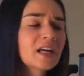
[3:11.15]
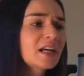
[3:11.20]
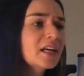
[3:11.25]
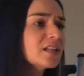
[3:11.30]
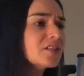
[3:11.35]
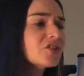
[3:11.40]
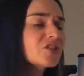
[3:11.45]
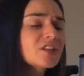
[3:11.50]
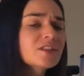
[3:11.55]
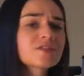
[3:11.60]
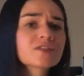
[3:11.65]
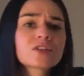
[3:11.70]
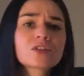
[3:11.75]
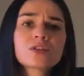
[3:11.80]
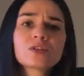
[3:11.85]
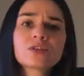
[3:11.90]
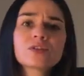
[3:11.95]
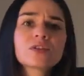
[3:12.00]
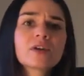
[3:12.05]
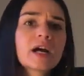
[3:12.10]
It's just
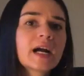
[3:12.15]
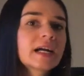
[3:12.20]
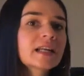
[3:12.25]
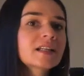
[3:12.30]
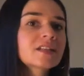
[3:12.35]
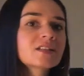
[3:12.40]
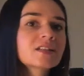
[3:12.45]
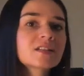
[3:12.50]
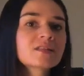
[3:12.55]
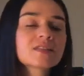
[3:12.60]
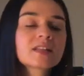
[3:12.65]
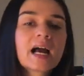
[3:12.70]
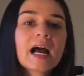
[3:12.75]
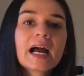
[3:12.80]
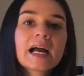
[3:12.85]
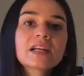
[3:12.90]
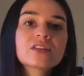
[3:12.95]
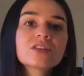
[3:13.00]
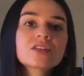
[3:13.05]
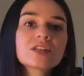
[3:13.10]
chloride, it's just
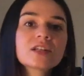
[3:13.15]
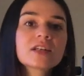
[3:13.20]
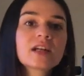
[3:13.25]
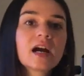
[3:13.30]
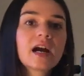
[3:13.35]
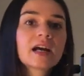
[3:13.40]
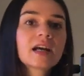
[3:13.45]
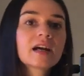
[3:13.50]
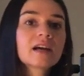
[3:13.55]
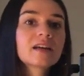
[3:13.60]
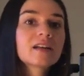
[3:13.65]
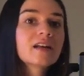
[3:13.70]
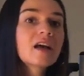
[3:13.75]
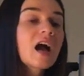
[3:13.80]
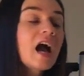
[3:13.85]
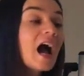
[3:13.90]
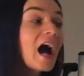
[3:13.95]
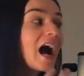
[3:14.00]
hydrogen ion.